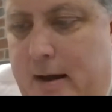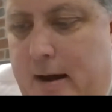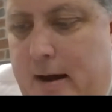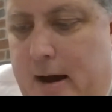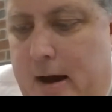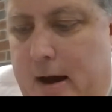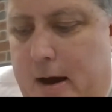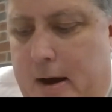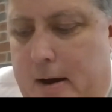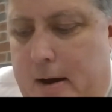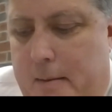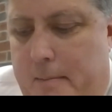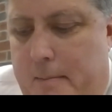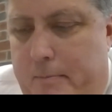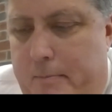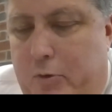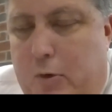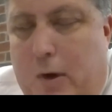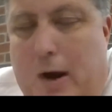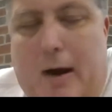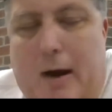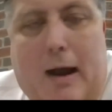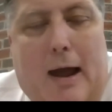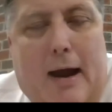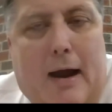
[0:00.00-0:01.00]
So
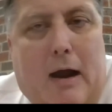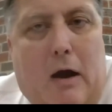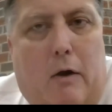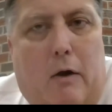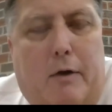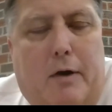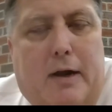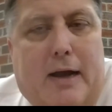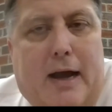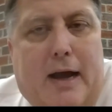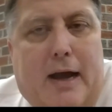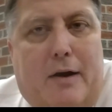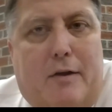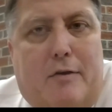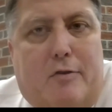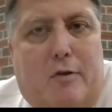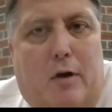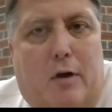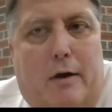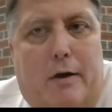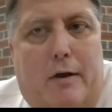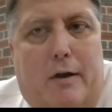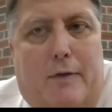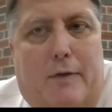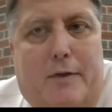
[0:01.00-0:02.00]
I already kind of
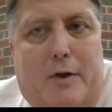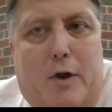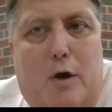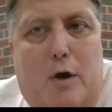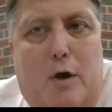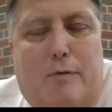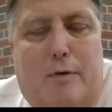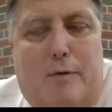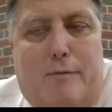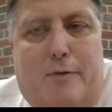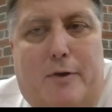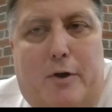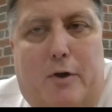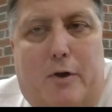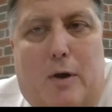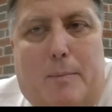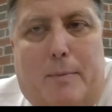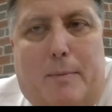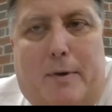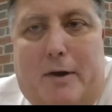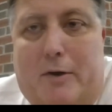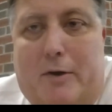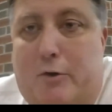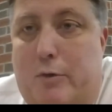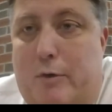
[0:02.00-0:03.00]
started on the overview. I'm
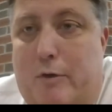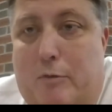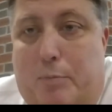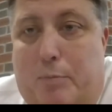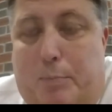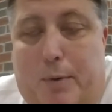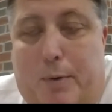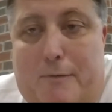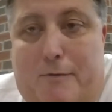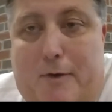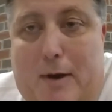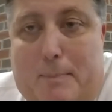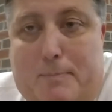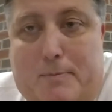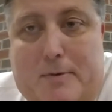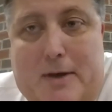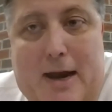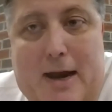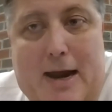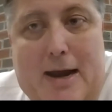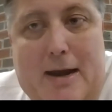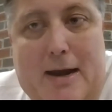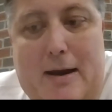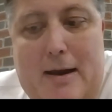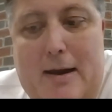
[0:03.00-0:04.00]
going to do this brief
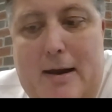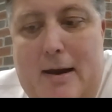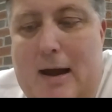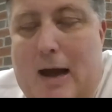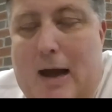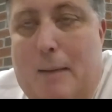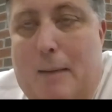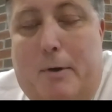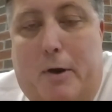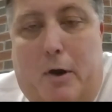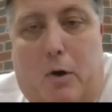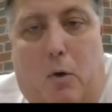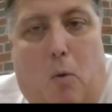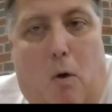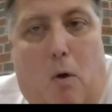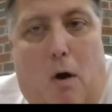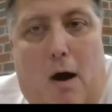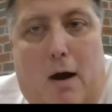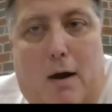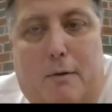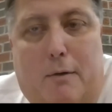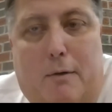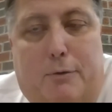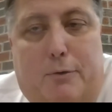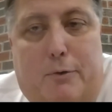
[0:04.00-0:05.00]
update. I'm going to
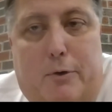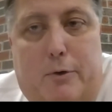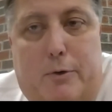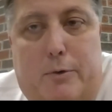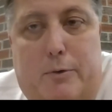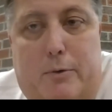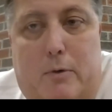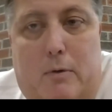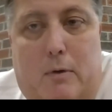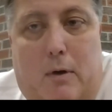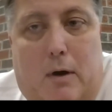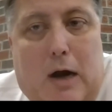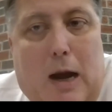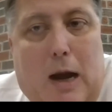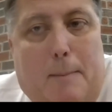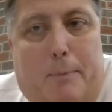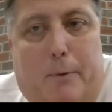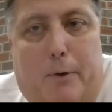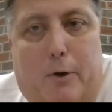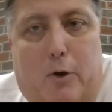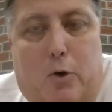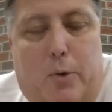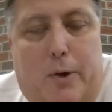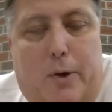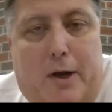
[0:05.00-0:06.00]
walk through a
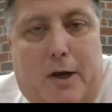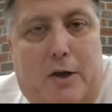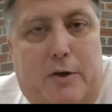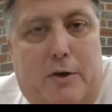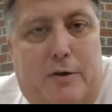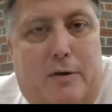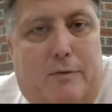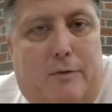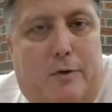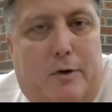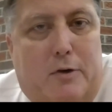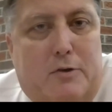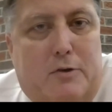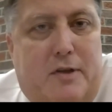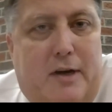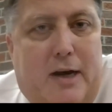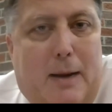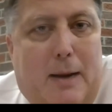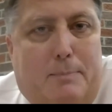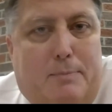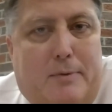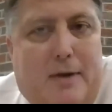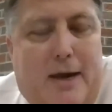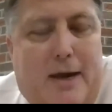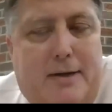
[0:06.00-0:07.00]
couple of quick university
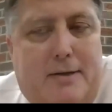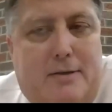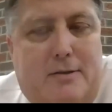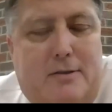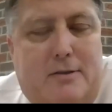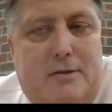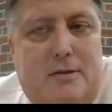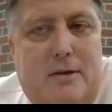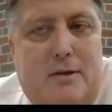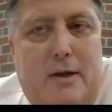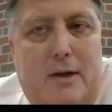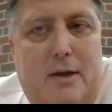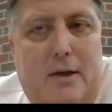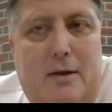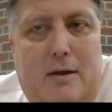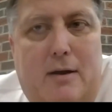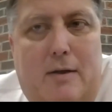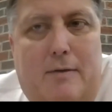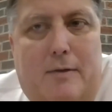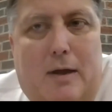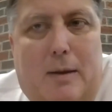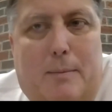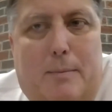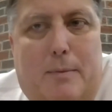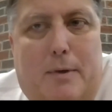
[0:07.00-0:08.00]
updates,
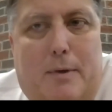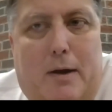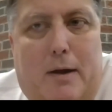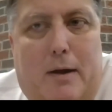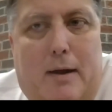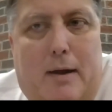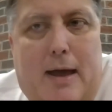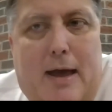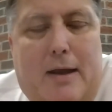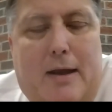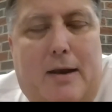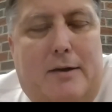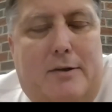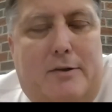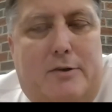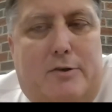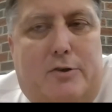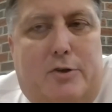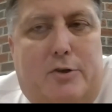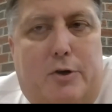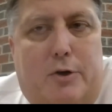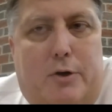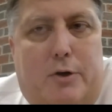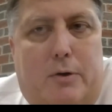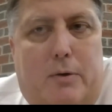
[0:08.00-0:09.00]
and then I'm going to head
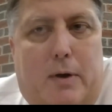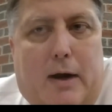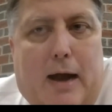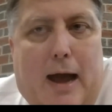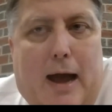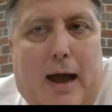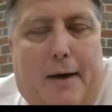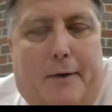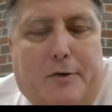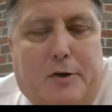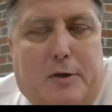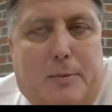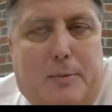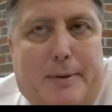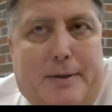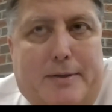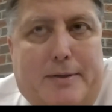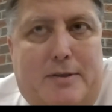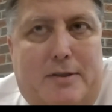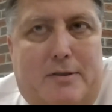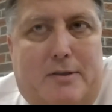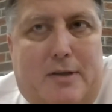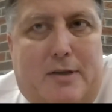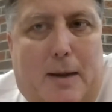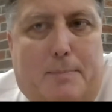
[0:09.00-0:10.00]
into a college
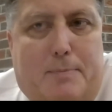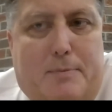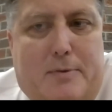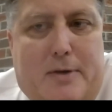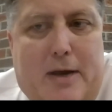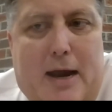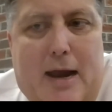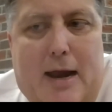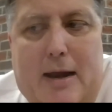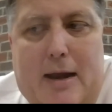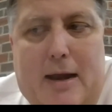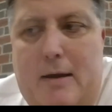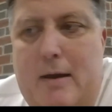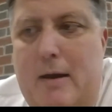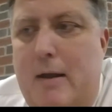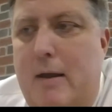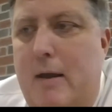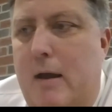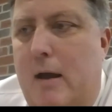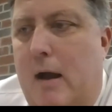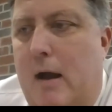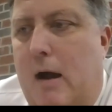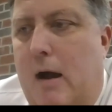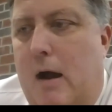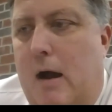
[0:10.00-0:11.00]
business update
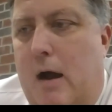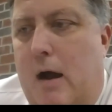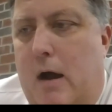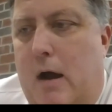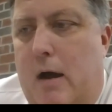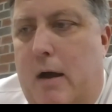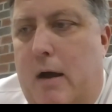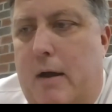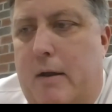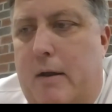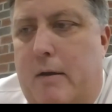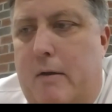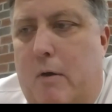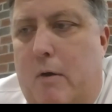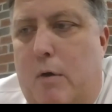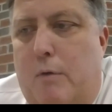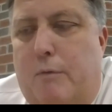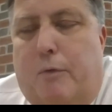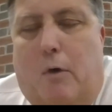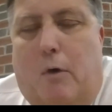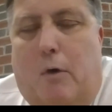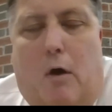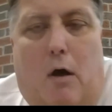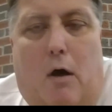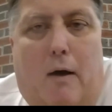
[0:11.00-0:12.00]
on
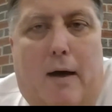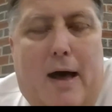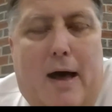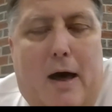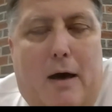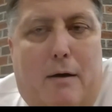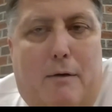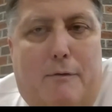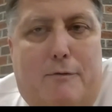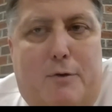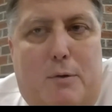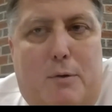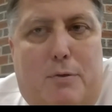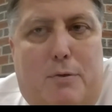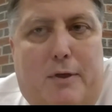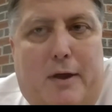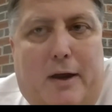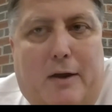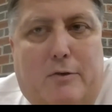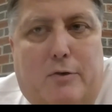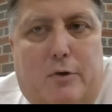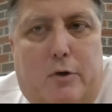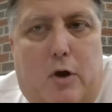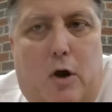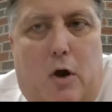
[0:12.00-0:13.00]
overall how a few
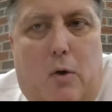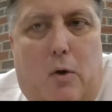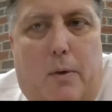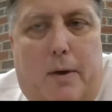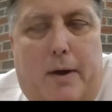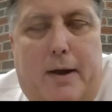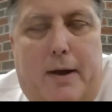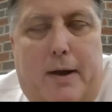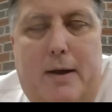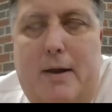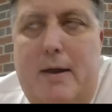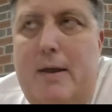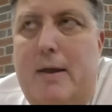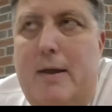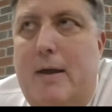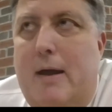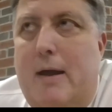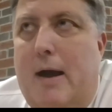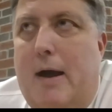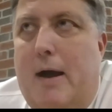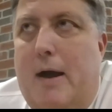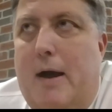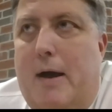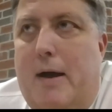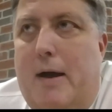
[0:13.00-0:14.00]
things are going,
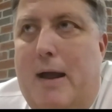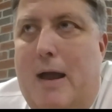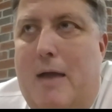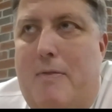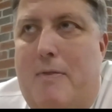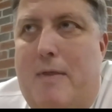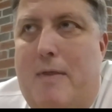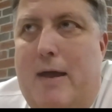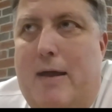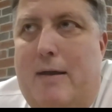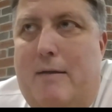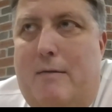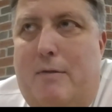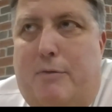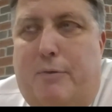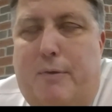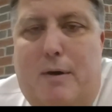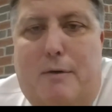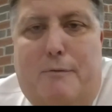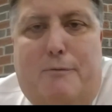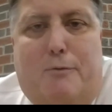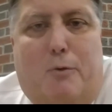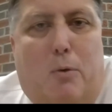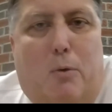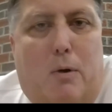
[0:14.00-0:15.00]
and then 3
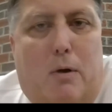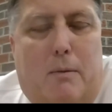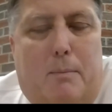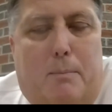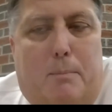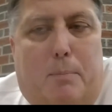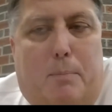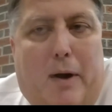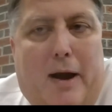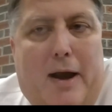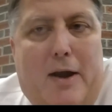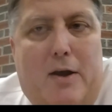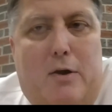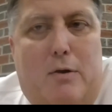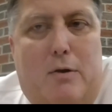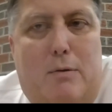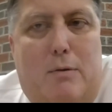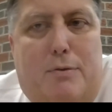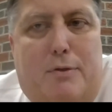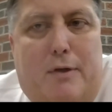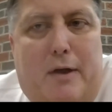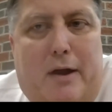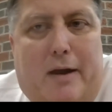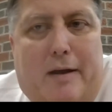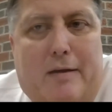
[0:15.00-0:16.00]
or 4 brand new
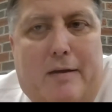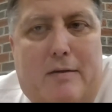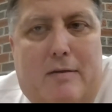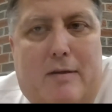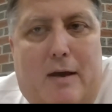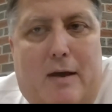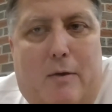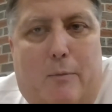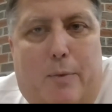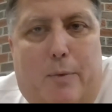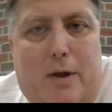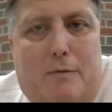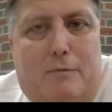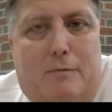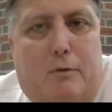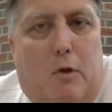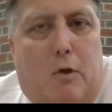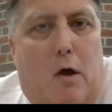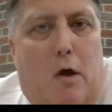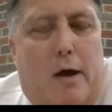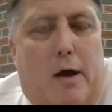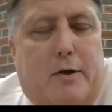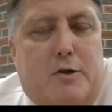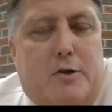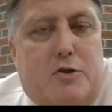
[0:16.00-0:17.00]
things that we've
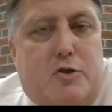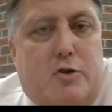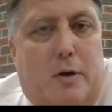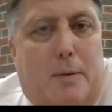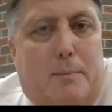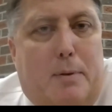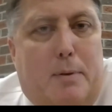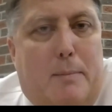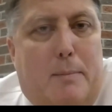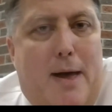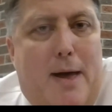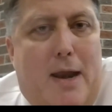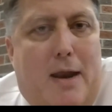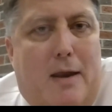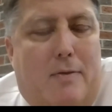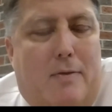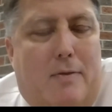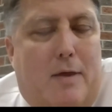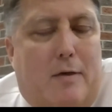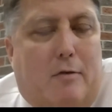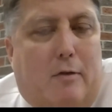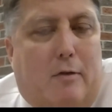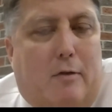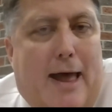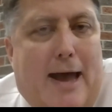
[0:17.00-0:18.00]
launched or implemented in
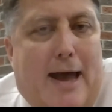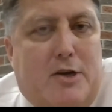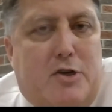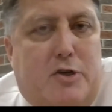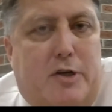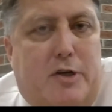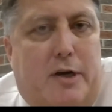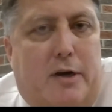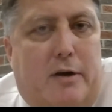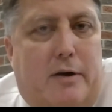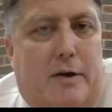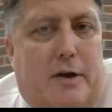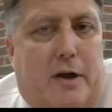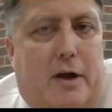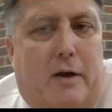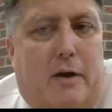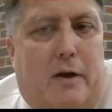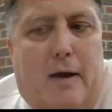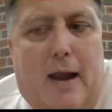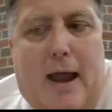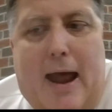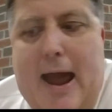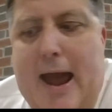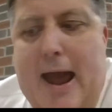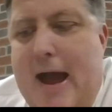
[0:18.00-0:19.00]
this last year
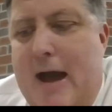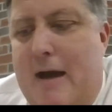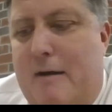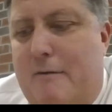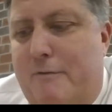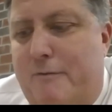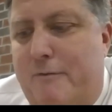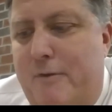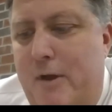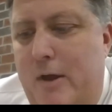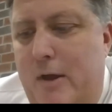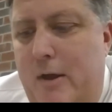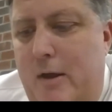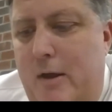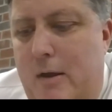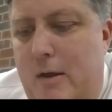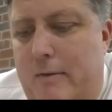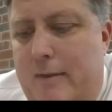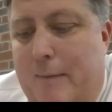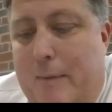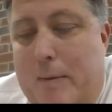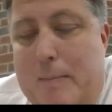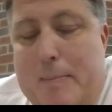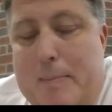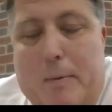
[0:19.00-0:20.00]
and a half
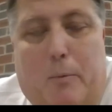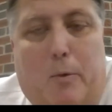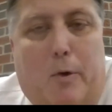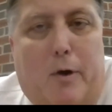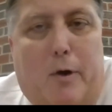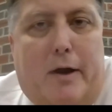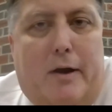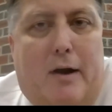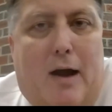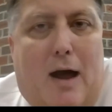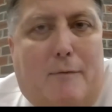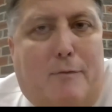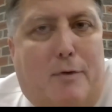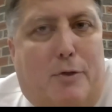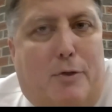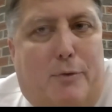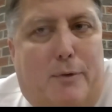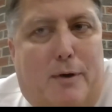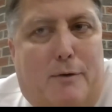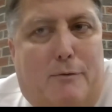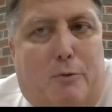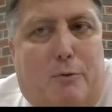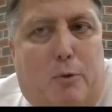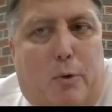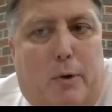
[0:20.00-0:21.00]
that we've been working on for
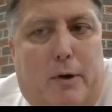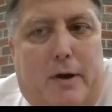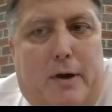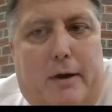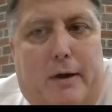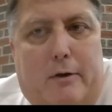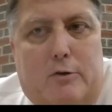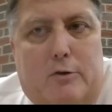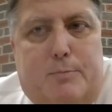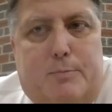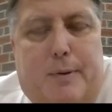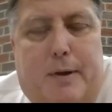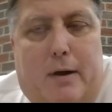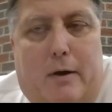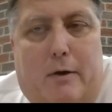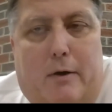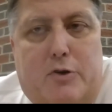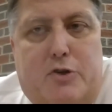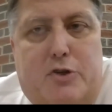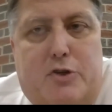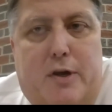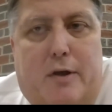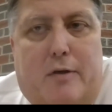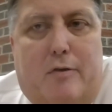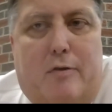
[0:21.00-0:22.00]
3 or 4 years, but are
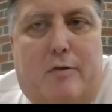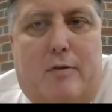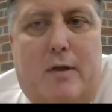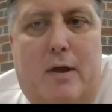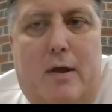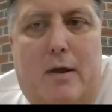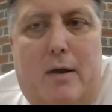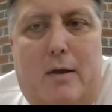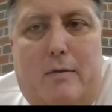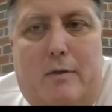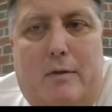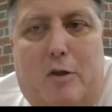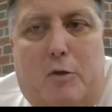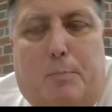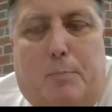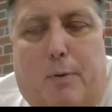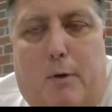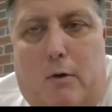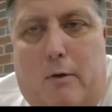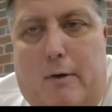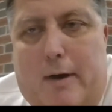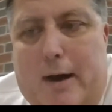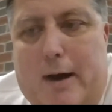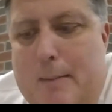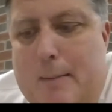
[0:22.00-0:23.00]
just these
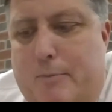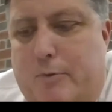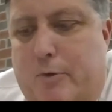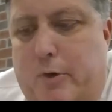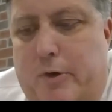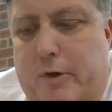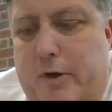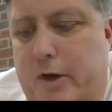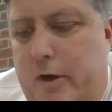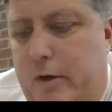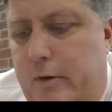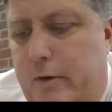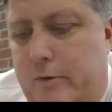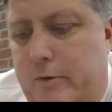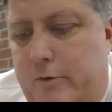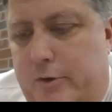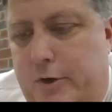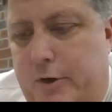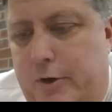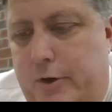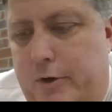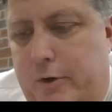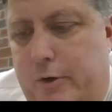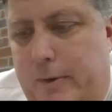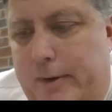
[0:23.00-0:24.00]
programs are a year or
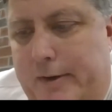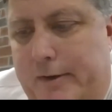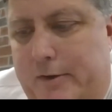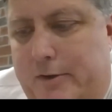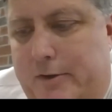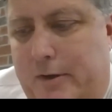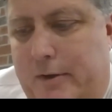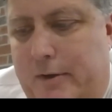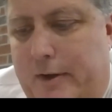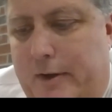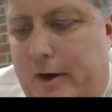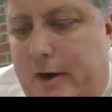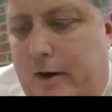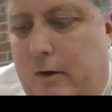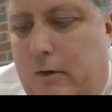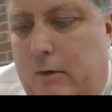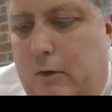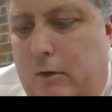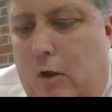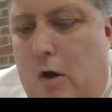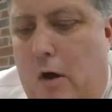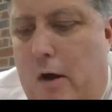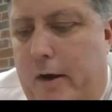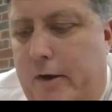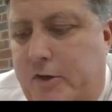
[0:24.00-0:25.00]
2 into their
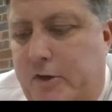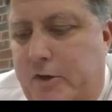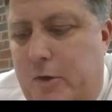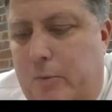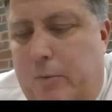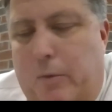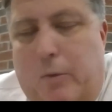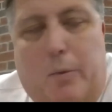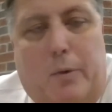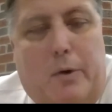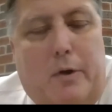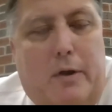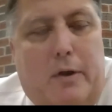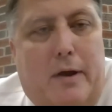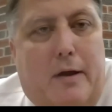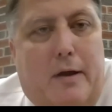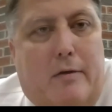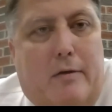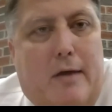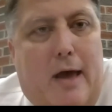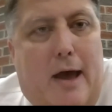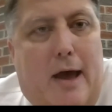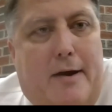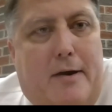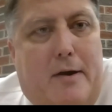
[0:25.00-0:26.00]
launch, and we're really
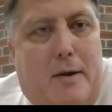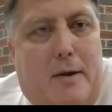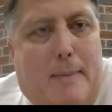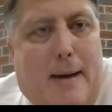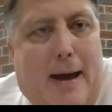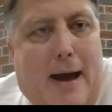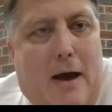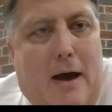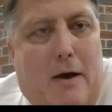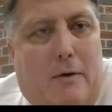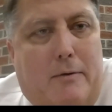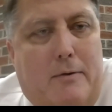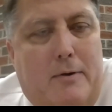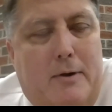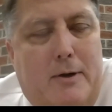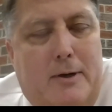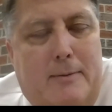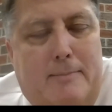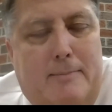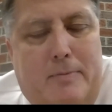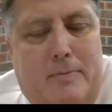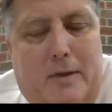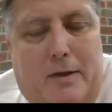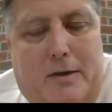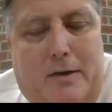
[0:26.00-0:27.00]
excited about
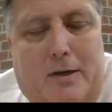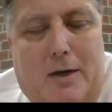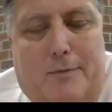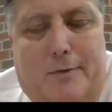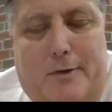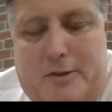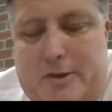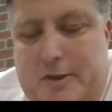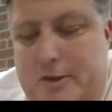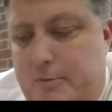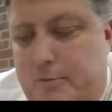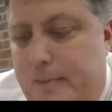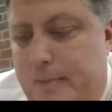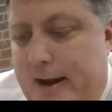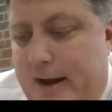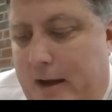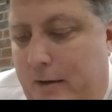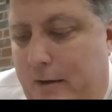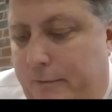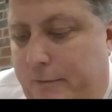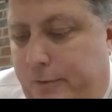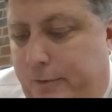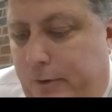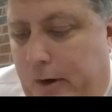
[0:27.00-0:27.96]
the difference it's making